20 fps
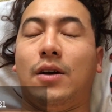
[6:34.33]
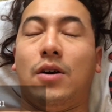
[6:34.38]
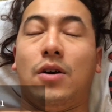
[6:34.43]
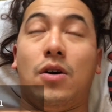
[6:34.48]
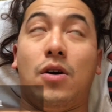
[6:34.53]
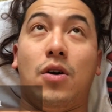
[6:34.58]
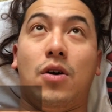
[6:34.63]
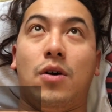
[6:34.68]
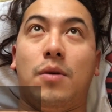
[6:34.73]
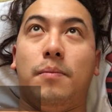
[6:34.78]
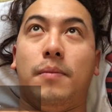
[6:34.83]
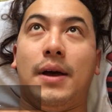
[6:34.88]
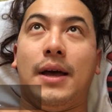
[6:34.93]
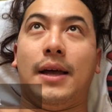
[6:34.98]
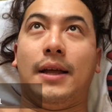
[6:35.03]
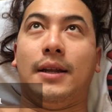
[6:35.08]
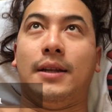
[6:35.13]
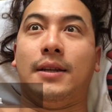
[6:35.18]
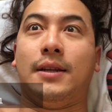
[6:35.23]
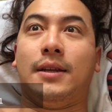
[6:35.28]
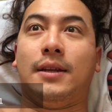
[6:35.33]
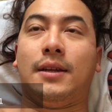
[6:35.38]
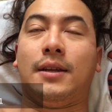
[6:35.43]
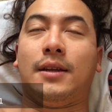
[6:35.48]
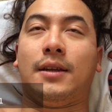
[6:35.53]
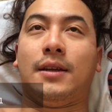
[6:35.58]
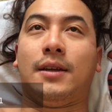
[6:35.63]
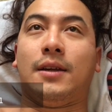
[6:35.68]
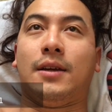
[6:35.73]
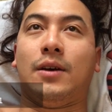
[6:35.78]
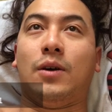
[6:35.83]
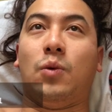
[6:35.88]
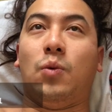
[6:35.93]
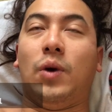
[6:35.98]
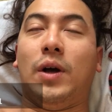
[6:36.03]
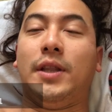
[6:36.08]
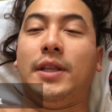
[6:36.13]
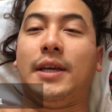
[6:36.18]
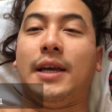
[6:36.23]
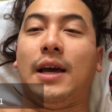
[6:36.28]
Oh man,
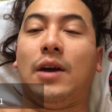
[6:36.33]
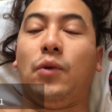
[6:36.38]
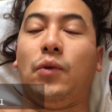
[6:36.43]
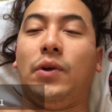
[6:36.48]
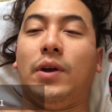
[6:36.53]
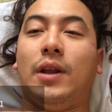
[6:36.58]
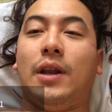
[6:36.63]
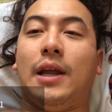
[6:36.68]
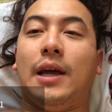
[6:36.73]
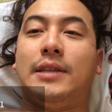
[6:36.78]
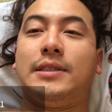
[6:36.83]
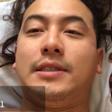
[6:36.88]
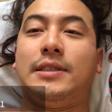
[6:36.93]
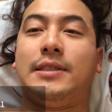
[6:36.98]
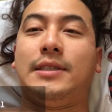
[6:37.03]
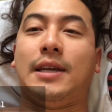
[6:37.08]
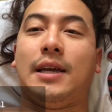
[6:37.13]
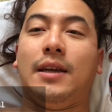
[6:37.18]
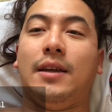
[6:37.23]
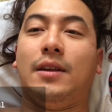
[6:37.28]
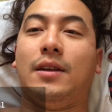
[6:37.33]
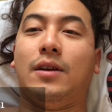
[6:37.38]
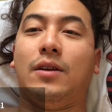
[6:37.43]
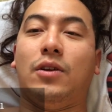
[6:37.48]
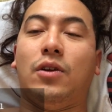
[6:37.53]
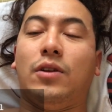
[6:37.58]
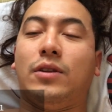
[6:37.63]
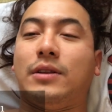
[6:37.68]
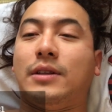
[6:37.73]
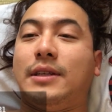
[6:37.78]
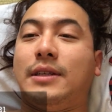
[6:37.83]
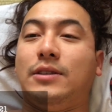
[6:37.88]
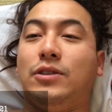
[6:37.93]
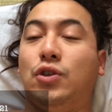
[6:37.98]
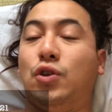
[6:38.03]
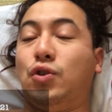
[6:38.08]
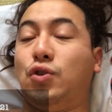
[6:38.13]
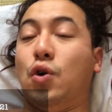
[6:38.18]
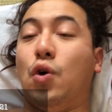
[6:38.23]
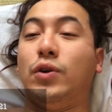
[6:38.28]
one thing I realized is that, you know, not
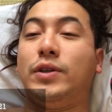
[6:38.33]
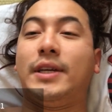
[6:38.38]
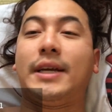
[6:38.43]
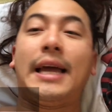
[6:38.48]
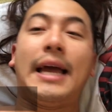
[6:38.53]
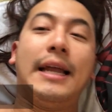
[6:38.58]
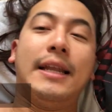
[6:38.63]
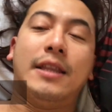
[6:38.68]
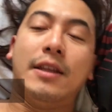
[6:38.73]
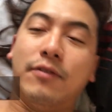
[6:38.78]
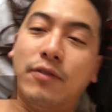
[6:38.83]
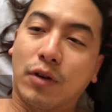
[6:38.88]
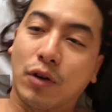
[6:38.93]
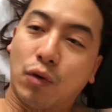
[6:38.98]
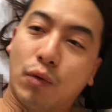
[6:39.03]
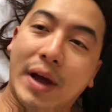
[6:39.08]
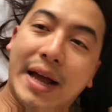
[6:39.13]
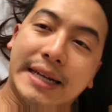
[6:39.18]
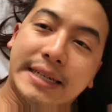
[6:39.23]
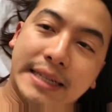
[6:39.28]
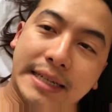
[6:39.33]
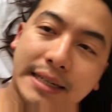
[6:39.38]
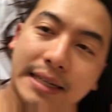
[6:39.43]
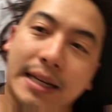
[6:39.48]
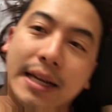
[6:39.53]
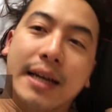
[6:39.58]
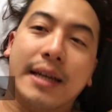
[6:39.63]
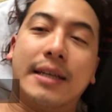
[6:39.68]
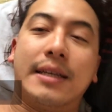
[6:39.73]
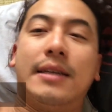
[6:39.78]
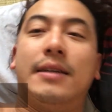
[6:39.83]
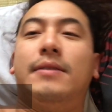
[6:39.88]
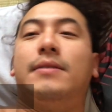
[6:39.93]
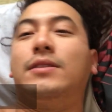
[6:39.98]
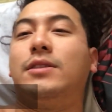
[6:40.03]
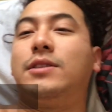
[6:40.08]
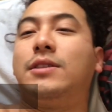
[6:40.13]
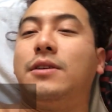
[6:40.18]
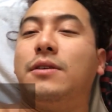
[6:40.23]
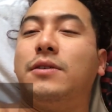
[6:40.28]
don't take anything for granted. Like
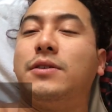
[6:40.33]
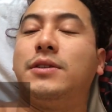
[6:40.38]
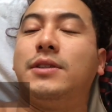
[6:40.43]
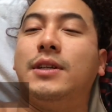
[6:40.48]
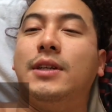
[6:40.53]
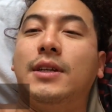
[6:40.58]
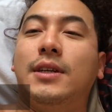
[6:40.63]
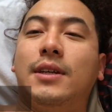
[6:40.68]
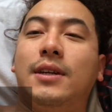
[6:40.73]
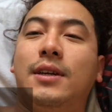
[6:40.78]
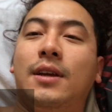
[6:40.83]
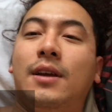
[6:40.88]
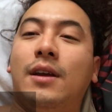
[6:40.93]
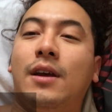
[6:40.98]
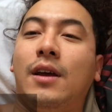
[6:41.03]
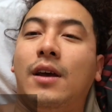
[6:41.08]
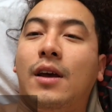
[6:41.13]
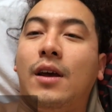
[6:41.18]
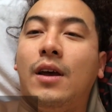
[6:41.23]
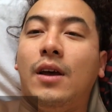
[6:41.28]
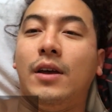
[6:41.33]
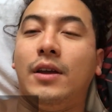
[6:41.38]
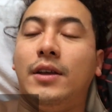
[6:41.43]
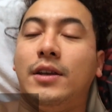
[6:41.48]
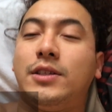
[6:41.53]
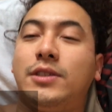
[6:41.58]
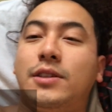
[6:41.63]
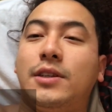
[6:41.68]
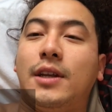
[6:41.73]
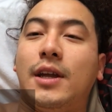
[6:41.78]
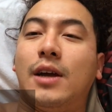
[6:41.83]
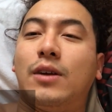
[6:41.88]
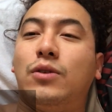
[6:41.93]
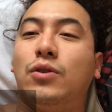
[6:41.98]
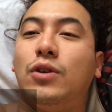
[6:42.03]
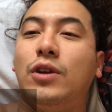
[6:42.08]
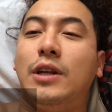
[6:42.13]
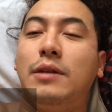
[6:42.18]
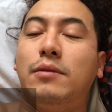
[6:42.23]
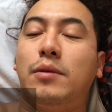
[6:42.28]
seriously, yesterday I
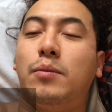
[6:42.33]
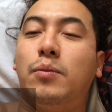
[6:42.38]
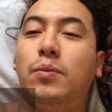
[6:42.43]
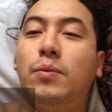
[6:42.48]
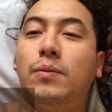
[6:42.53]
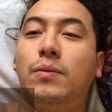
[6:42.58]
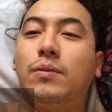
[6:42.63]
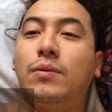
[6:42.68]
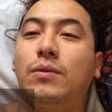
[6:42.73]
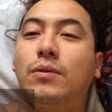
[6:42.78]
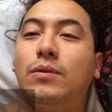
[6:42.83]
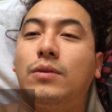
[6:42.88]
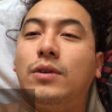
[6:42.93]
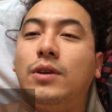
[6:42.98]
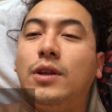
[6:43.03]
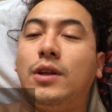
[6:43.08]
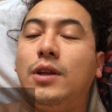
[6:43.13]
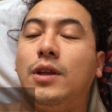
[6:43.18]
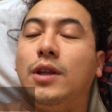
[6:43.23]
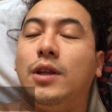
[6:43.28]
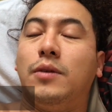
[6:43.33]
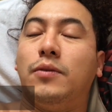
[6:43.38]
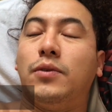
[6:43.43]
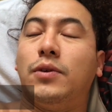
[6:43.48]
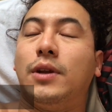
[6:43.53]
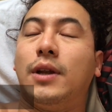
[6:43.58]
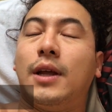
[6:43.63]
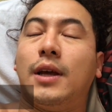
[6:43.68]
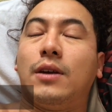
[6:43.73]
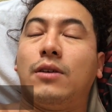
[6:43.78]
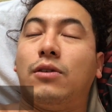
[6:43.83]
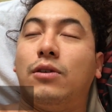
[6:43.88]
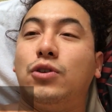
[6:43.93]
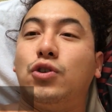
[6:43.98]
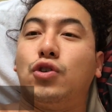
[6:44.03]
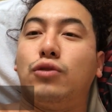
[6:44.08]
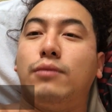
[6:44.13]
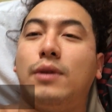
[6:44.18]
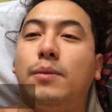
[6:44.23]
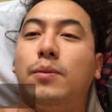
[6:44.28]
couldn't even even like
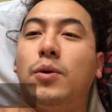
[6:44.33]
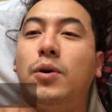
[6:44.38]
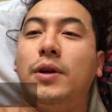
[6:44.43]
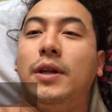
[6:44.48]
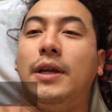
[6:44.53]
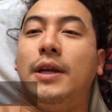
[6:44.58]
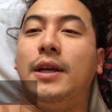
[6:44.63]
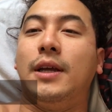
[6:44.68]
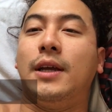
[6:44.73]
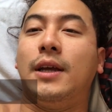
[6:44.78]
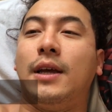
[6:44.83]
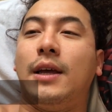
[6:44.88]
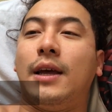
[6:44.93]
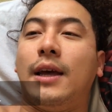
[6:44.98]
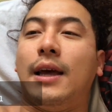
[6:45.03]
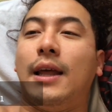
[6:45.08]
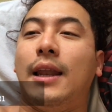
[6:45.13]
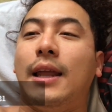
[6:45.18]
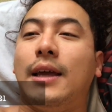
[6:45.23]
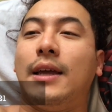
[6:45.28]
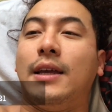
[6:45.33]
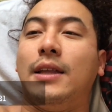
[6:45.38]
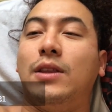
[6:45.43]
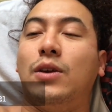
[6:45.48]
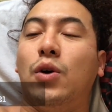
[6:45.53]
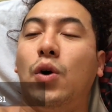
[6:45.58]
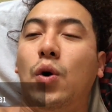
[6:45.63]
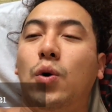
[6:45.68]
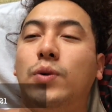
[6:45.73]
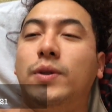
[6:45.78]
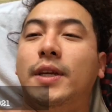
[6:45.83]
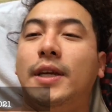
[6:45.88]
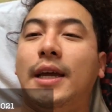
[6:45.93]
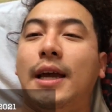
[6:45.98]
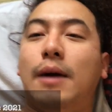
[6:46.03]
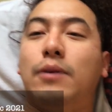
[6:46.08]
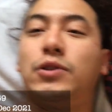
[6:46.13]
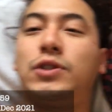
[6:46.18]
control my body, and like in the whole day I was